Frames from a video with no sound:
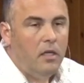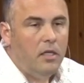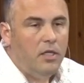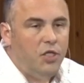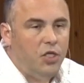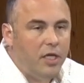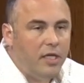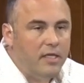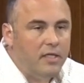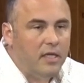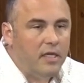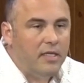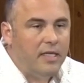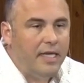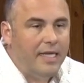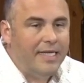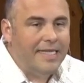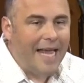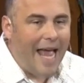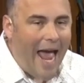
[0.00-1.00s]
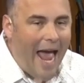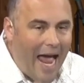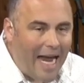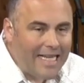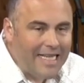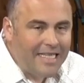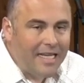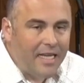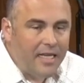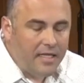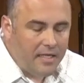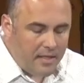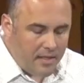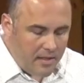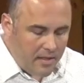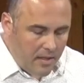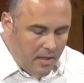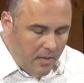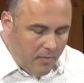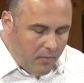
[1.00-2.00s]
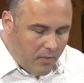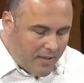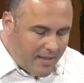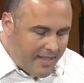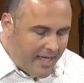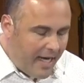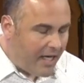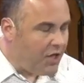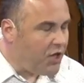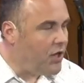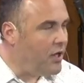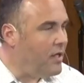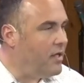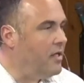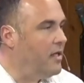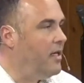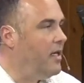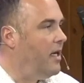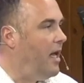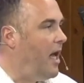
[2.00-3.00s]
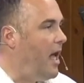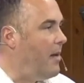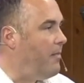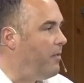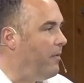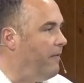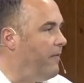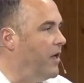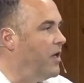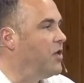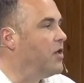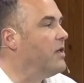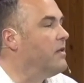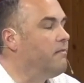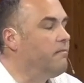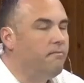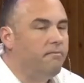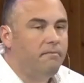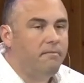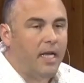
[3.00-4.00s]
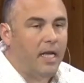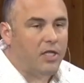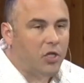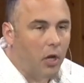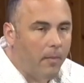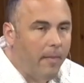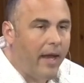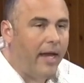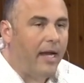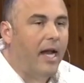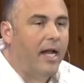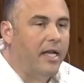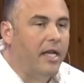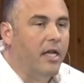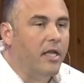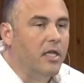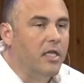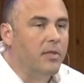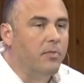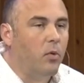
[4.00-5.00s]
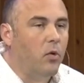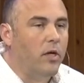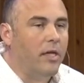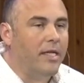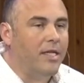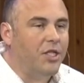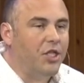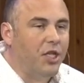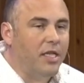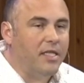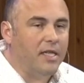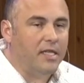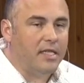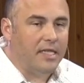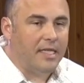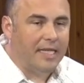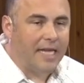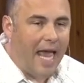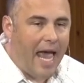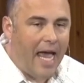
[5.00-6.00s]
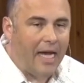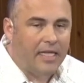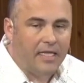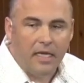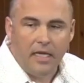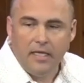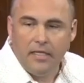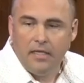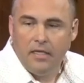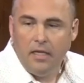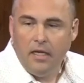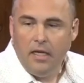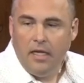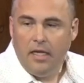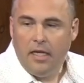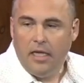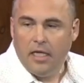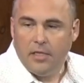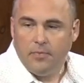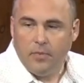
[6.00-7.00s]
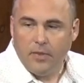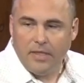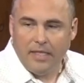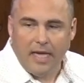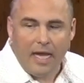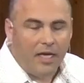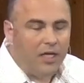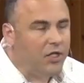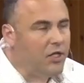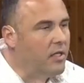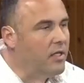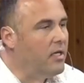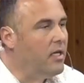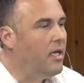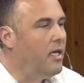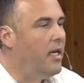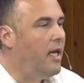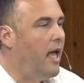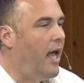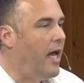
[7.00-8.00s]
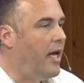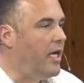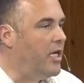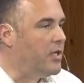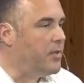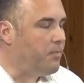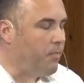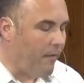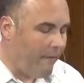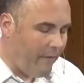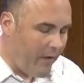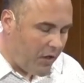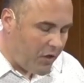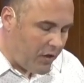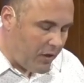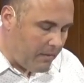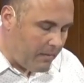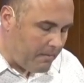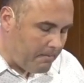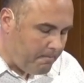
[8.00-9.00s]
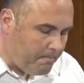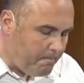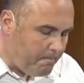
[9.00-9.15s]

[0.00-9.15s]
Jesus is access, protection, and provision. That's our main idea this morning. Jesus is access, he is protection, and he is provision.